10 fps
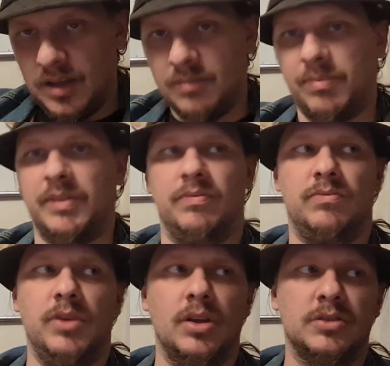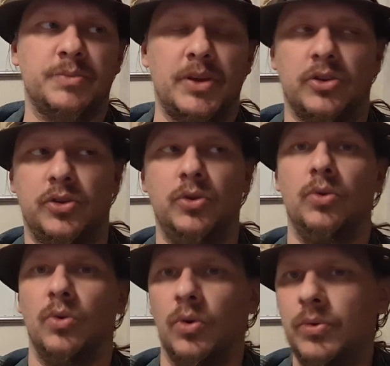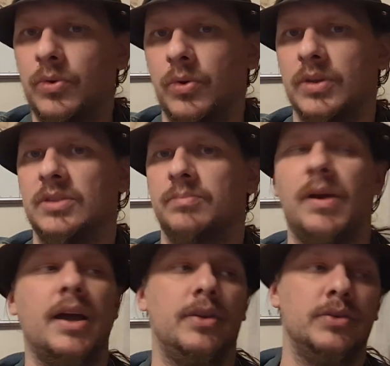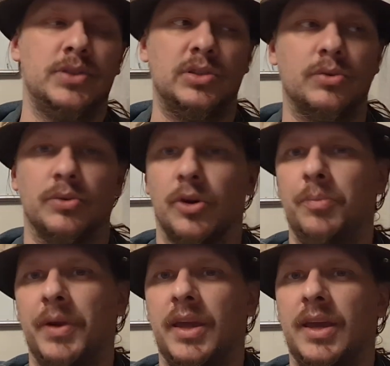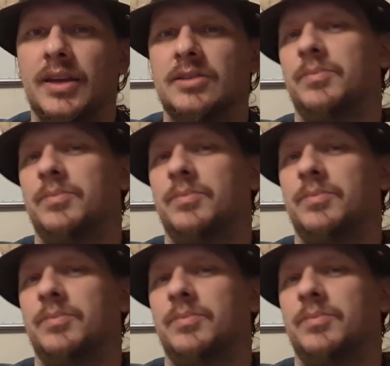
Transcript: But, spent 2 gold coins and buy a new silk rope, I guess.